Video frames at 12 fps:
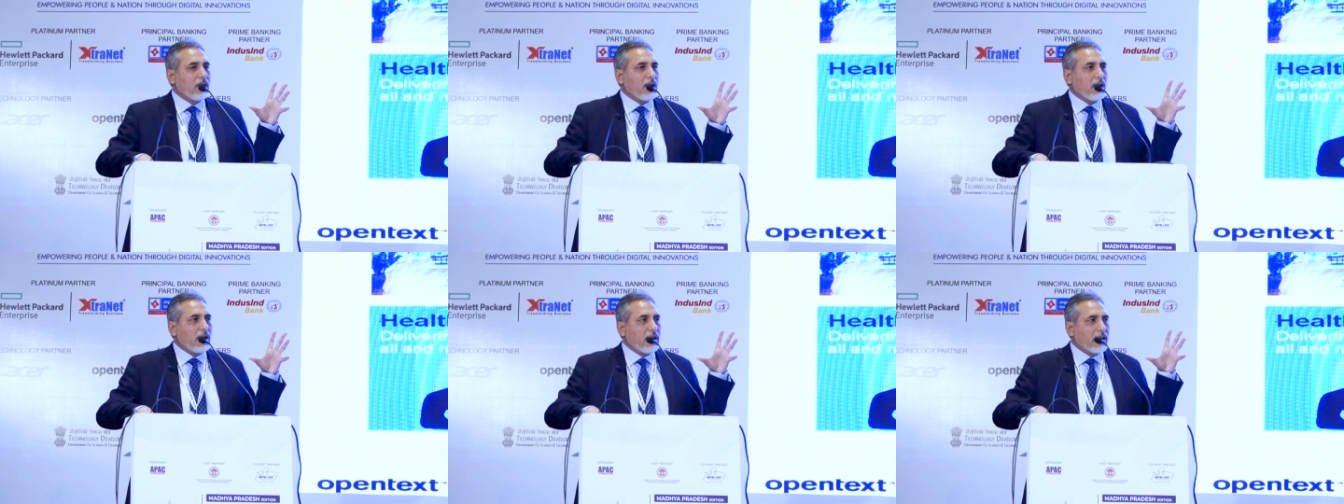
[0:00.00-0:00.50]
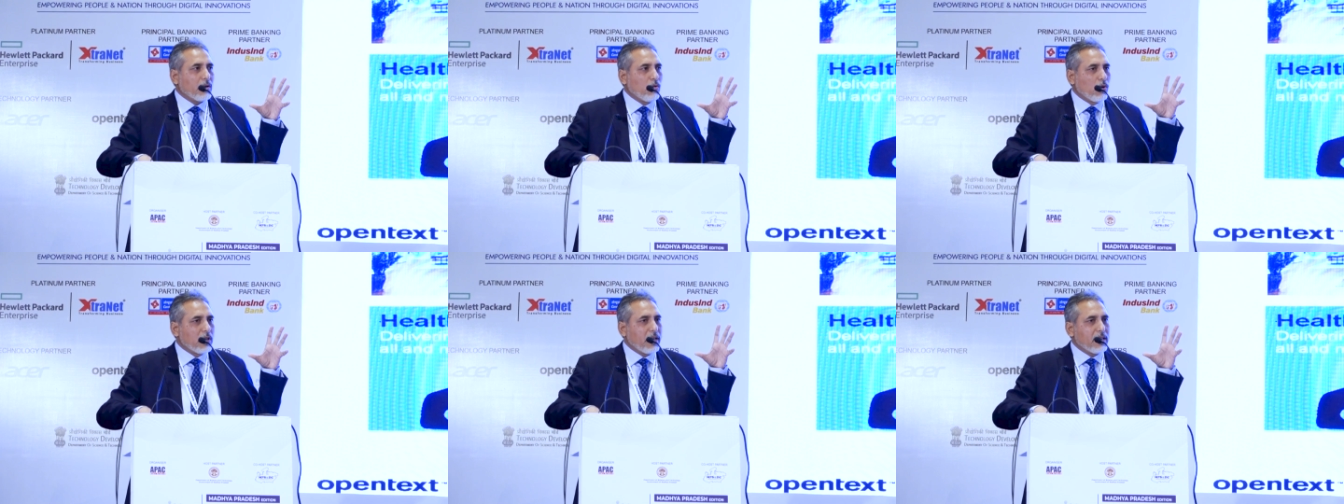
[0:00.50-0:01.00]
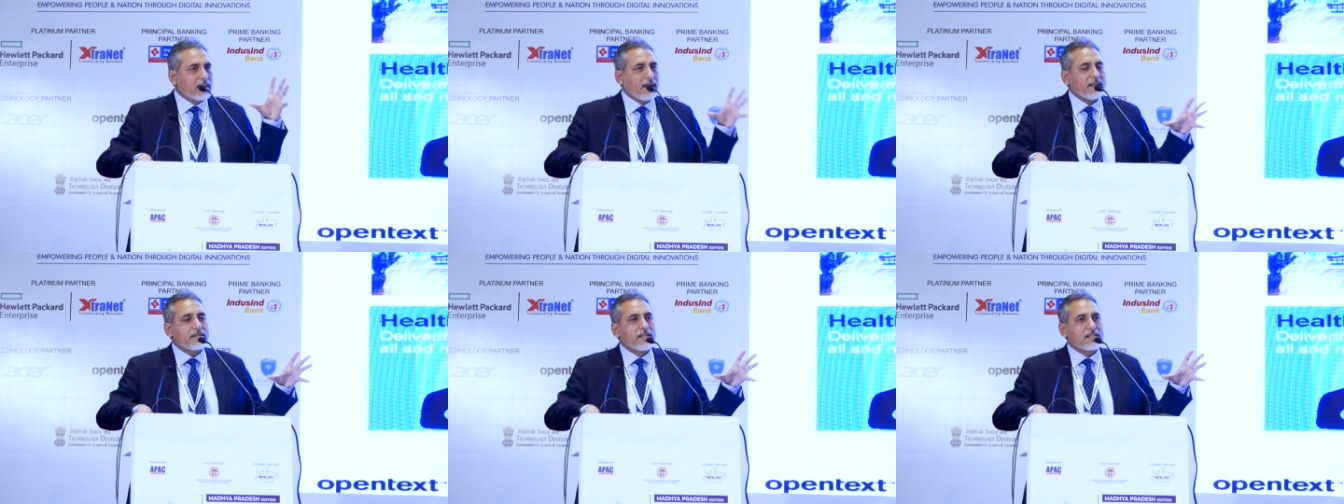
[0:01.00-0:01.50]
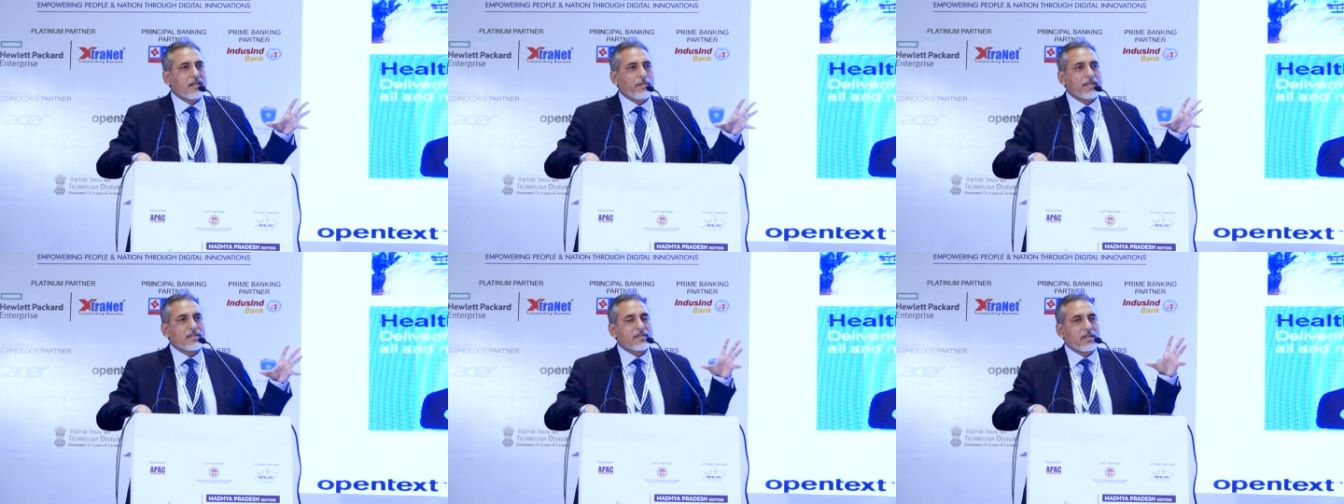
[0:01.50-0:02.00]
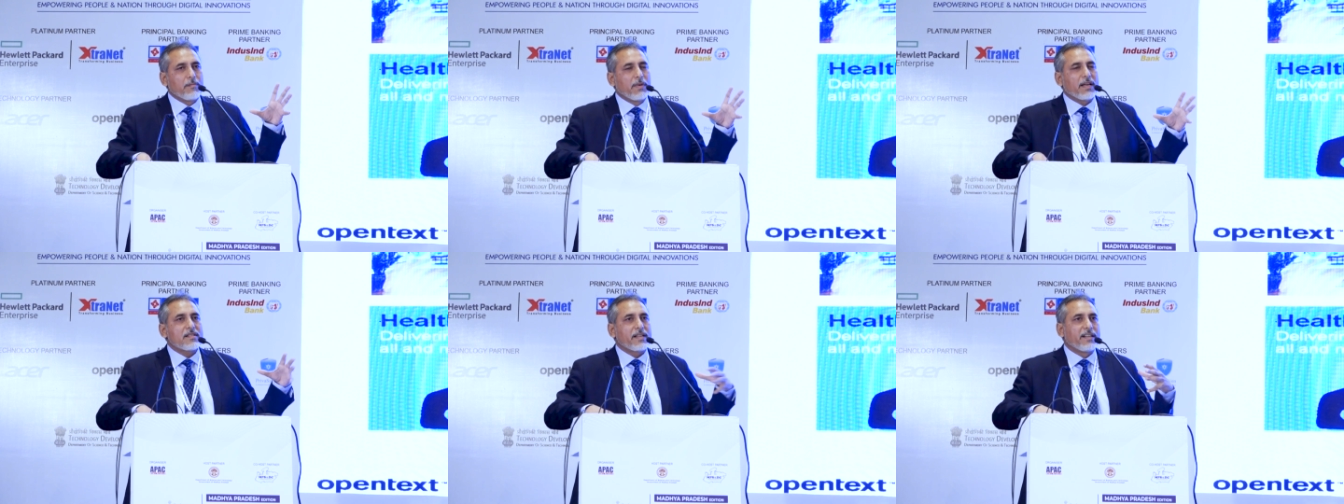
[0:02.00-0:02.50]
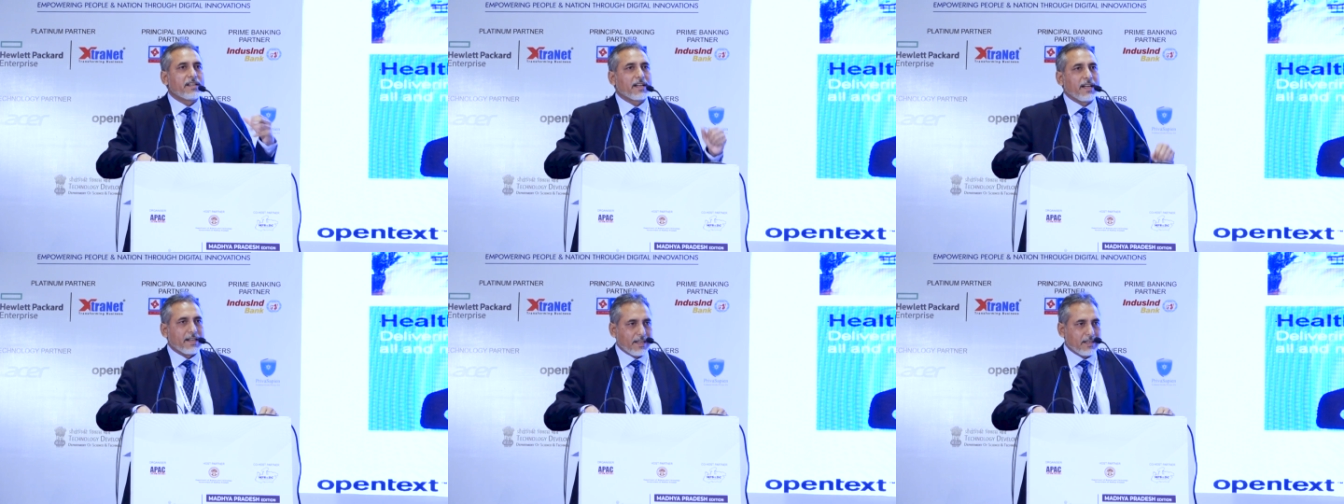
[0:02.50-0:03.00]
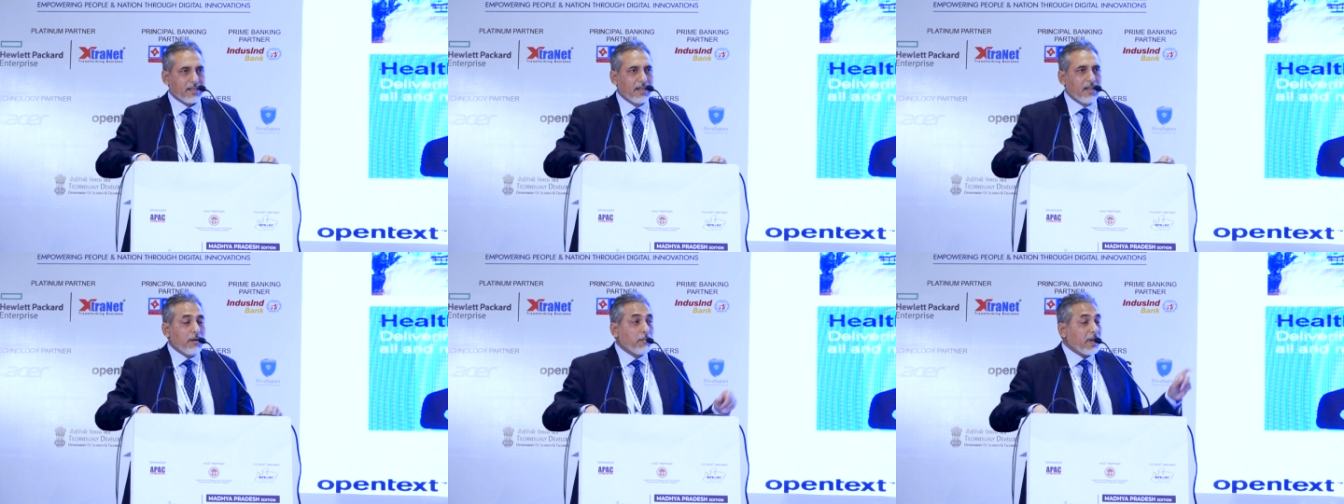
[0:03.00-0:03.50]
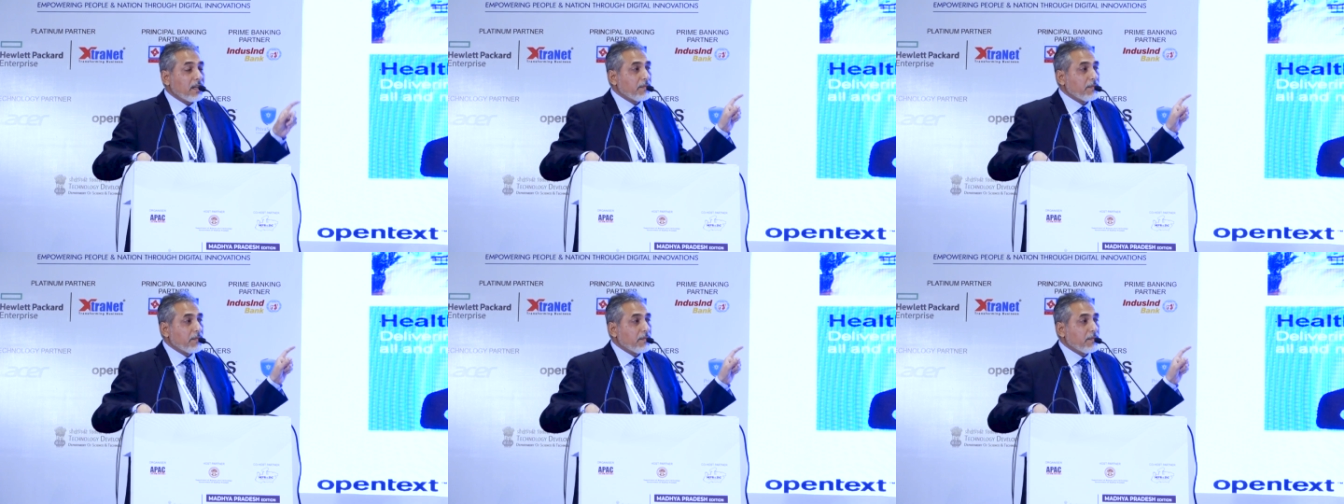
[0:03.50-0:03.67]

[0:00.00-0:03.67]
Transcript: uh, whole healthcare system is seamlessly integrated. But